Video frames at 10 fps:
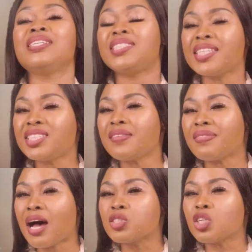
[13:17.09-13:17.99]

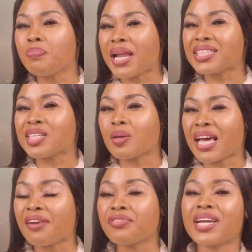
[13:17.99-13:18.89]
60,000 Black South
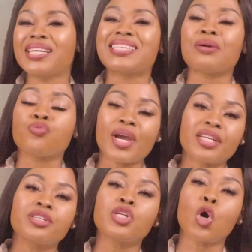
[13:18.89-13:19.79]
Africans are
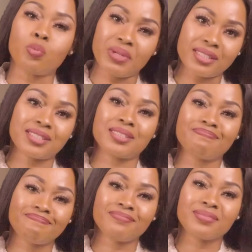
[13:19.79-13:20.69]
rendered homeless.
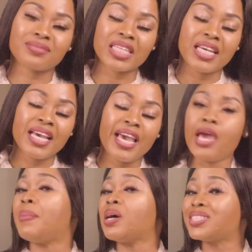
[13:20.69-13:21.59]

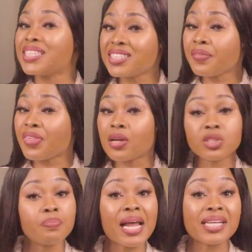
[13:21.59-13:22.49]
About
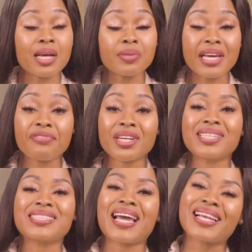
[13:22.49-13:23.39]
60,000 Black South
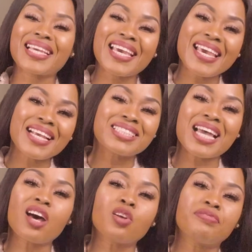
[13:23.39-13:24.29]
Africans are kicked
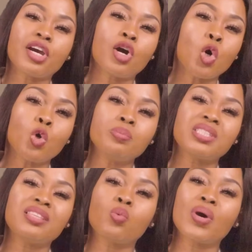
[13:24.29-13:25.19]
out of their
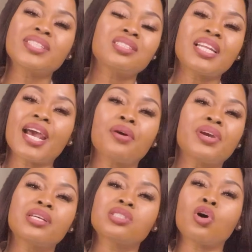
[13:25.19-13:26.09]
homes in the western
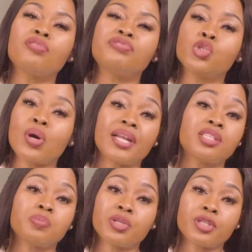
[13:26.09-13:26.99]
areas of
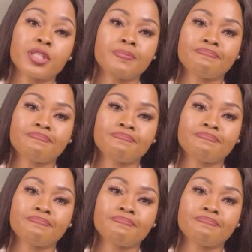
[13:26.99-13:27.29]
Johannesburg.